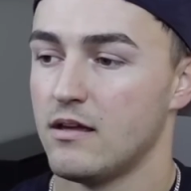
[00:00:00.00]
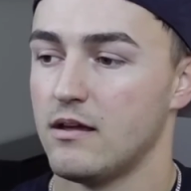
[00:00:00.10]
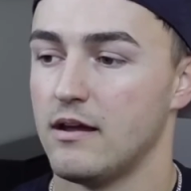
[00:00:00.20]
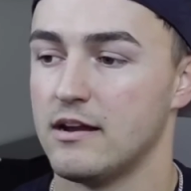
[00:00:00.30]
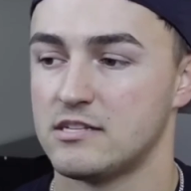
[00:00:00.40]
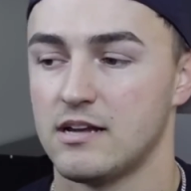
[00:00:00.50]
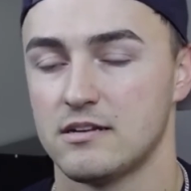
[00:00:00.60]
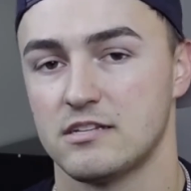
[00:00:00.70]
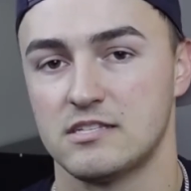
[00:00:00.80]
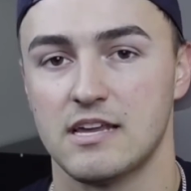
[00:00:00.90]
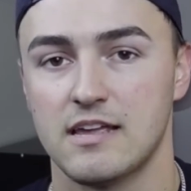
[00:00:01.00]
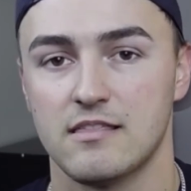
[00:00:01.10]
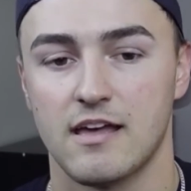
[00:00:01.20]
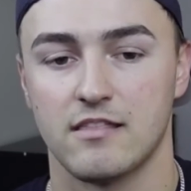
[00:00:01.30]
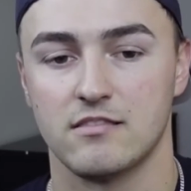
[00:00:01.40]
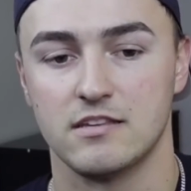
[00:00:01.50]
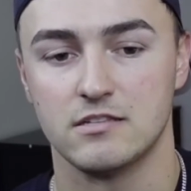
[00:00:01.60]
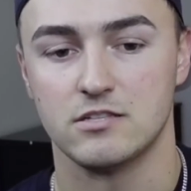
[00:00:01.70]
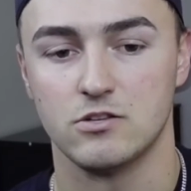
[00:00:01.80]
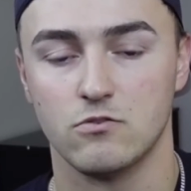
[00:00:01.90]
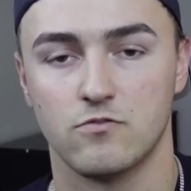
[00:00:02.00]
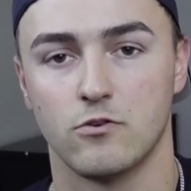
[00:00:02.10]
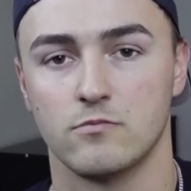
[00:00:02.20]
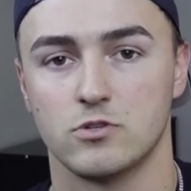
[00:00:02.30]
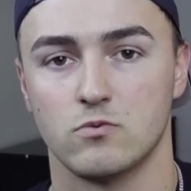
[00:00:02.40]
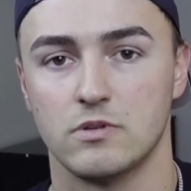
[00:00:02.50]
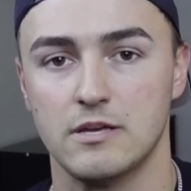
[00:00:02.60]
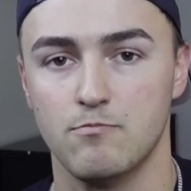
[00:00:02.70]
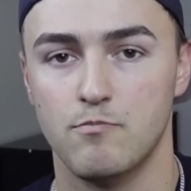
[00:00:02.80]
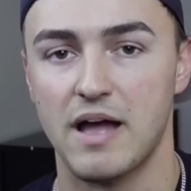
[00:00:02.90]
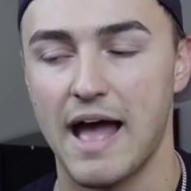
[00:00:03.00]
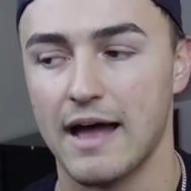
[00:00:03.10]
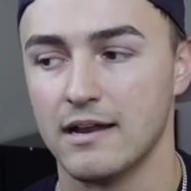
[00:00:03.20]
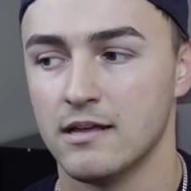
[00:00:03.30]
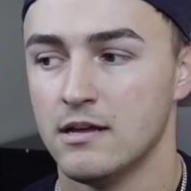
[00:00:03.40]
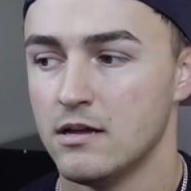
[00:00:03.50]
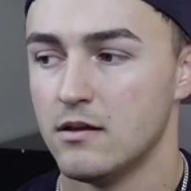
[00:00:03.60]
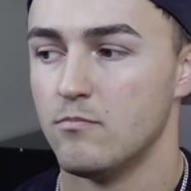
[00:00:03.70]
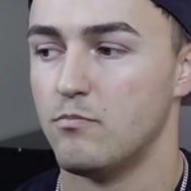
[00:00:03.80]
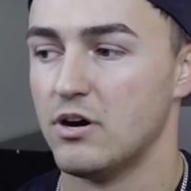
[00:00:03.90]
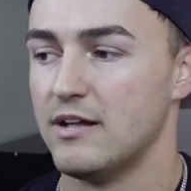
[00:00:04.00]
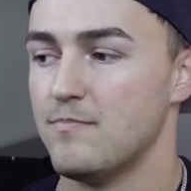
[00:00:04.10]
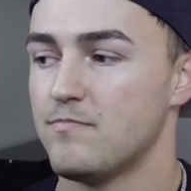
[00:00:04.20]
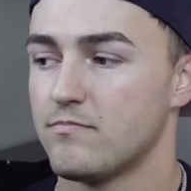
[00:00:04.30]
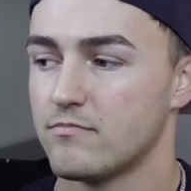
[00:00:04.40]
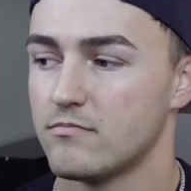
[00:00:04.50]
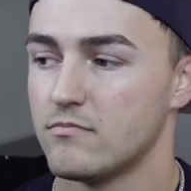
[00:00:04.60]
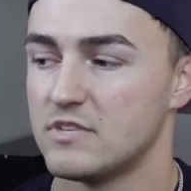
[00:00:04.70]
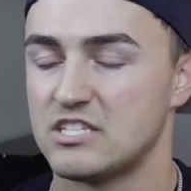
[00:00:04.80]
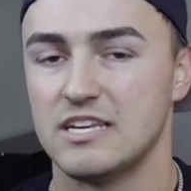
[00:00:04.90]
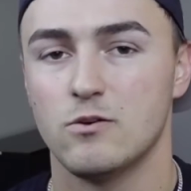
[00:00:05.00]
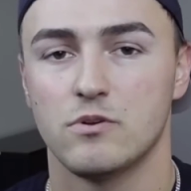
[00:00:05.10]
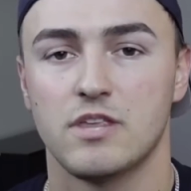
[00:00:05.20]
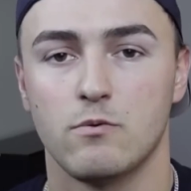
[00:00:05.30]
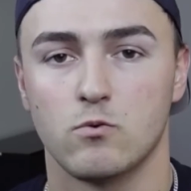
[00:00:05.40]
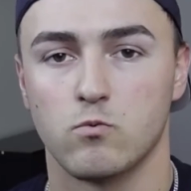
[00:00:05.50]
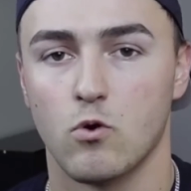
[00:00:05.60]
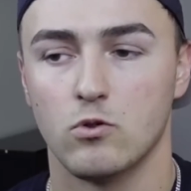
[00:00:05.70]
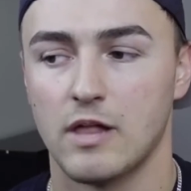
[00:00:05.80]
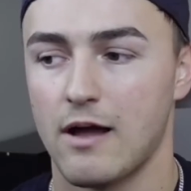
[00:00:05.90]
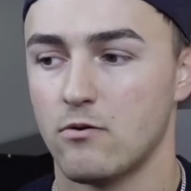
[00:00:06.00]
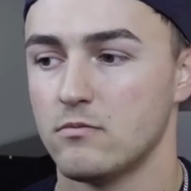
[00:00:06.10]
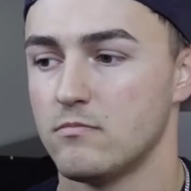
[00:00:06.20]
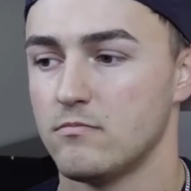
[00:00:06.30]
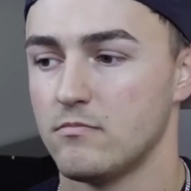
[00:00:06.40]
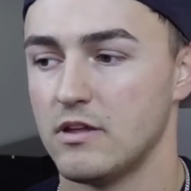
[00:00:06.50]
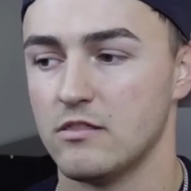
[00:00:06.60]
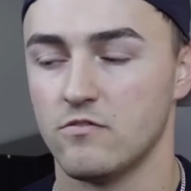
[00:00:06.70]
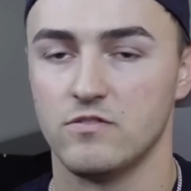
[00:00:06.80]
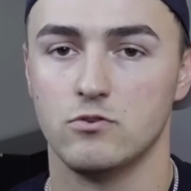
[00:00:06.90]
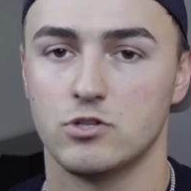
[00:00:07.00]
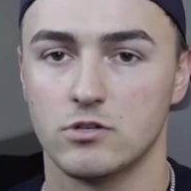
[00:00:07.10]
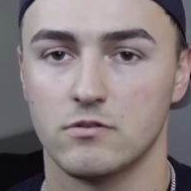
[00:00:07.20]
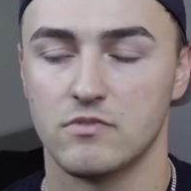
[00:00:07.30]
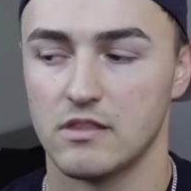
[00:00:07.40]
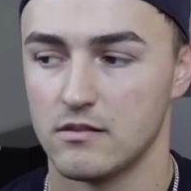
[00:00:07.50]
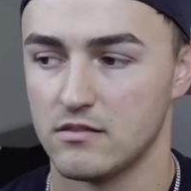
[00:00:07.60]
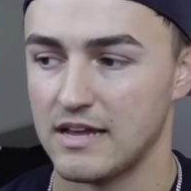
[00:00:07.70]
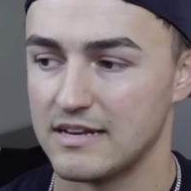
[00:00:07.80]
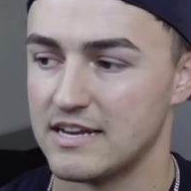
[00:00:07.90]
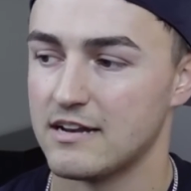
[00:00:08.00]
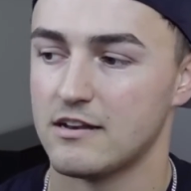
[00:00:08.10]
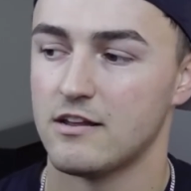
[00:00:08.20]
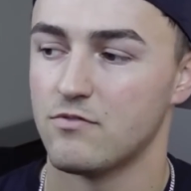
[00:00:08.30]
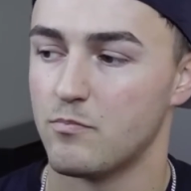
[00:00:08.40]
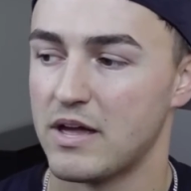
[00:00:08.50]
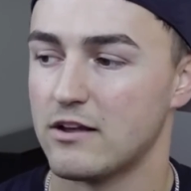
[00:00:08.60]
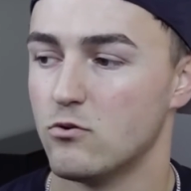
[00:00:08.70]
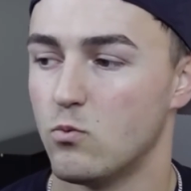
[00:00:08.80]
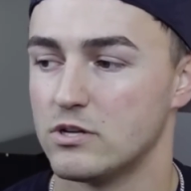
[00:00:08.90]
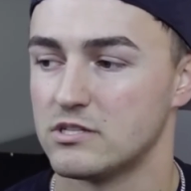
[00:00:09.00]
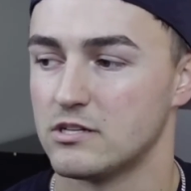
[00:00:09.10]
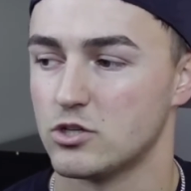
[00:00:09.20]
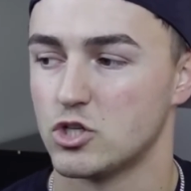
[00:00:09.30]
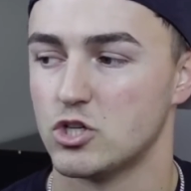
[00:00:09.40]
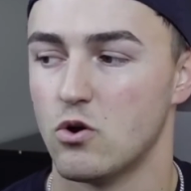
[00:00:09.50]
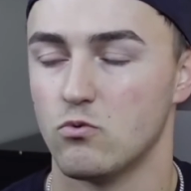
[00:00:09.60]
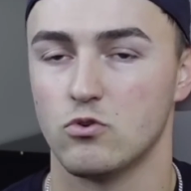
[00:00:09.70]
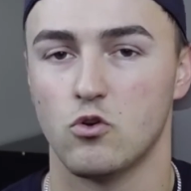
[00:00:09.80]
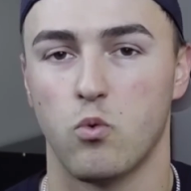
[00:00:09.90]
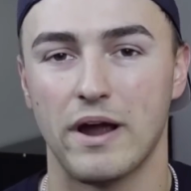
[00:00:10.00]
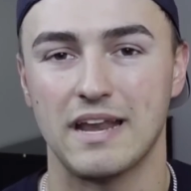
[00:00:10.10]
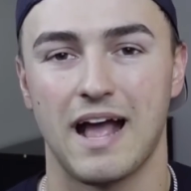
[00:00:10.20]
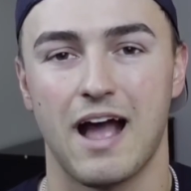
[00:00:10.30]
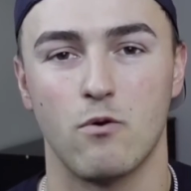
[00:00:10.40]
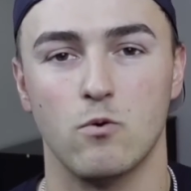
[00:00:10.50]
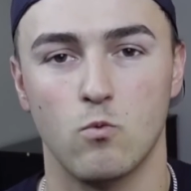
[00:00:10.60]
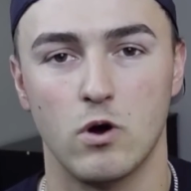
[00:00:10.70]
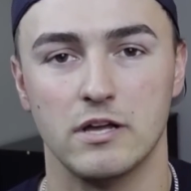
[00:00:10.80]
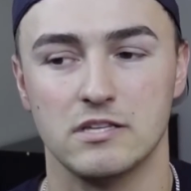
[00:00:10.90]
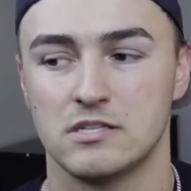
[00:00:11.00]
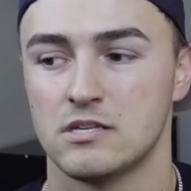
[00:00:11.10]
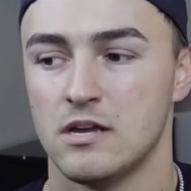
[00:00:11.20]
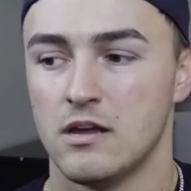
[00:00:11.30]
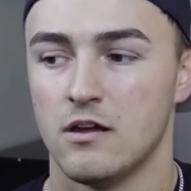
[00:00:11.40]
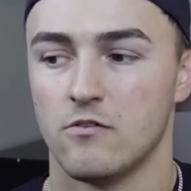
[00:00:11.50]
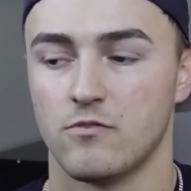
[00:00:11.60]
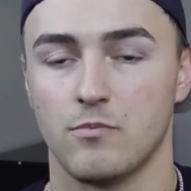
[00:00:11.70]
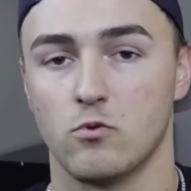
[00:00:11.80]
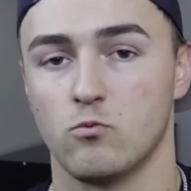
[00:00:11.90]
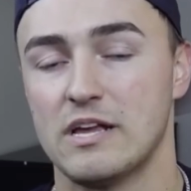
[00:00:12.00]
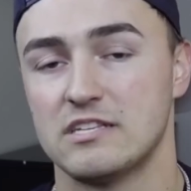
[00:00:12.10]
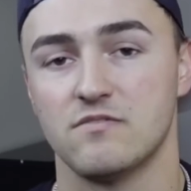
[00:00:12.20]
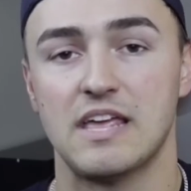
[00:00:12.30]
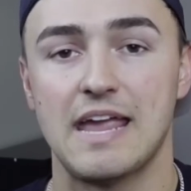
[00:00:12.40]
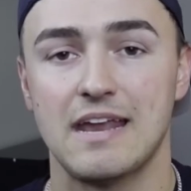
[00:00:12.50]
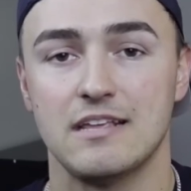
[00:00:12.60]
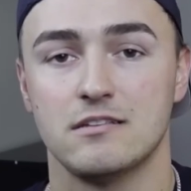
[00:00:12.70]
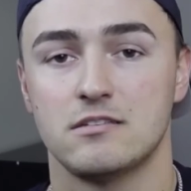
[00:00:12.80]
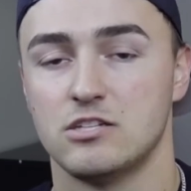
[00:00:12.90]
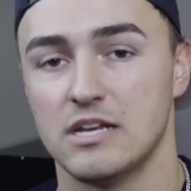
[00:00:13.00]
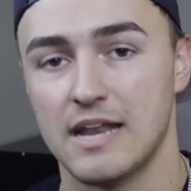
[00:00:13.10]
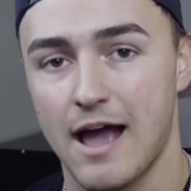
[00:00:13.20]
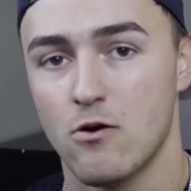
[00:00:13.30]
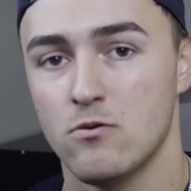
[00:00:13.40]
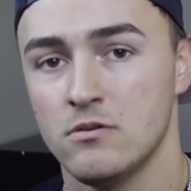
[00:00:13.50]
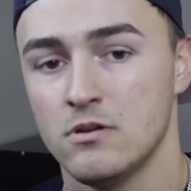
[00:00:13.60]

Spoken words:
And it's not to say that these uniforms are really bad, but seeing what they would roll out in the future, the identity of the Bengal wasn't shown quite how it was from the rest of the 80s to now.